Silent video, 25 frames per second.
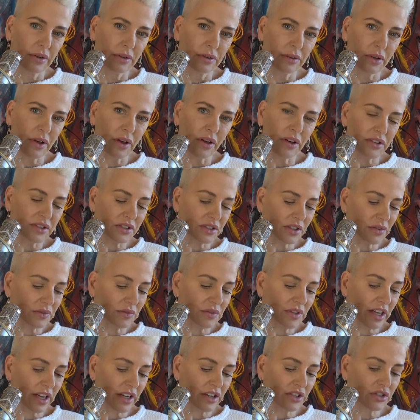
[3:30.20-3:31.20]
Laws of
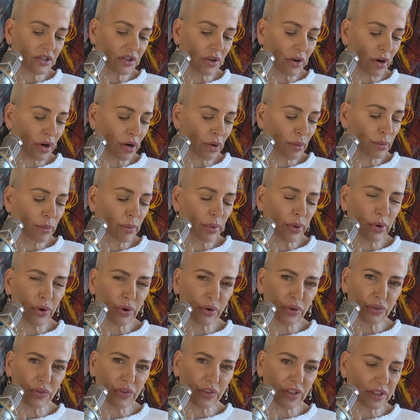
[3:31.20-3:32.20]
nature are
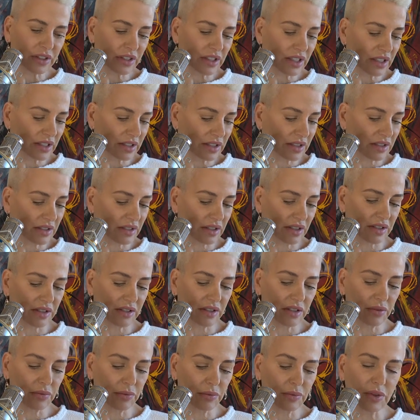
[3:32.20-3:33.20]
perfectly
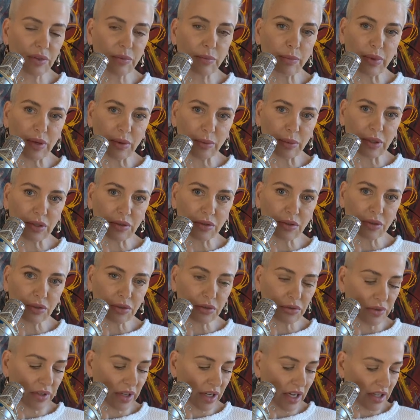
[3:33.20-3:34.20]
consistent with biblical
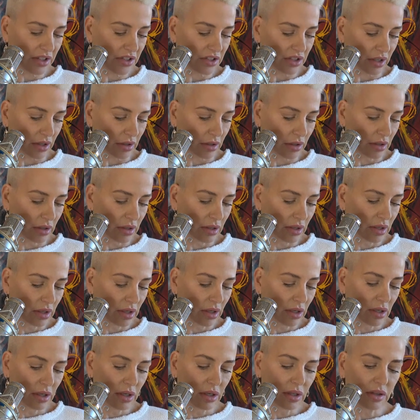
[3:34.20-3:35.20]
creation.
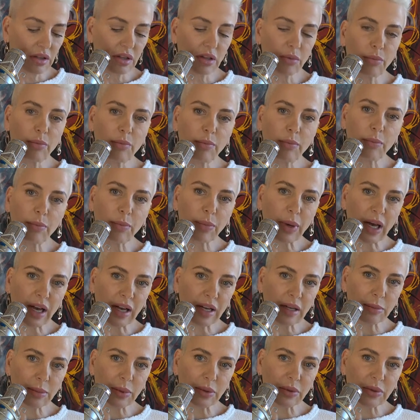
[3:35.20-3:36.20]
The
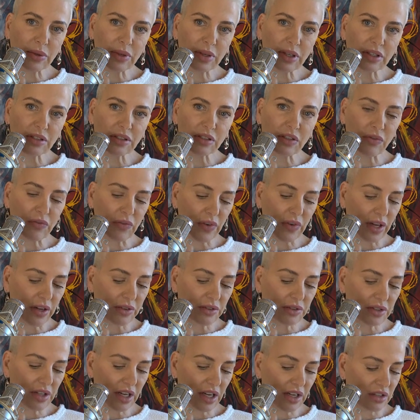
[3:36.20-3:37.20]
Bible is the
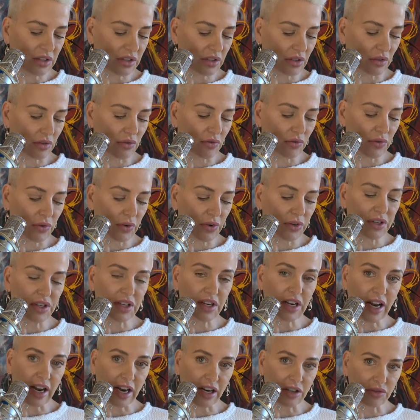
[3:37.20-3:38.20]
foundation for
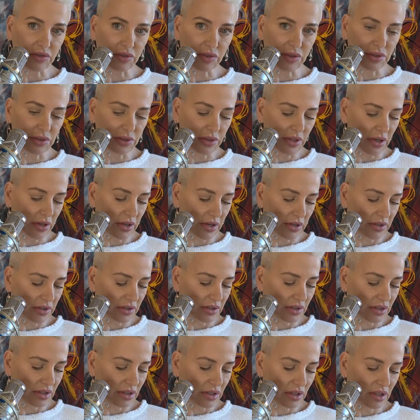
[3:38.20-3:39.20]
natural
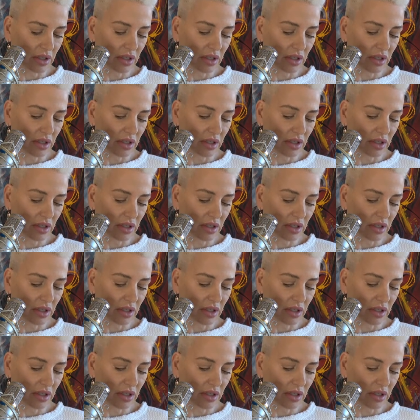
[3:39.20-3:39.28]
laws.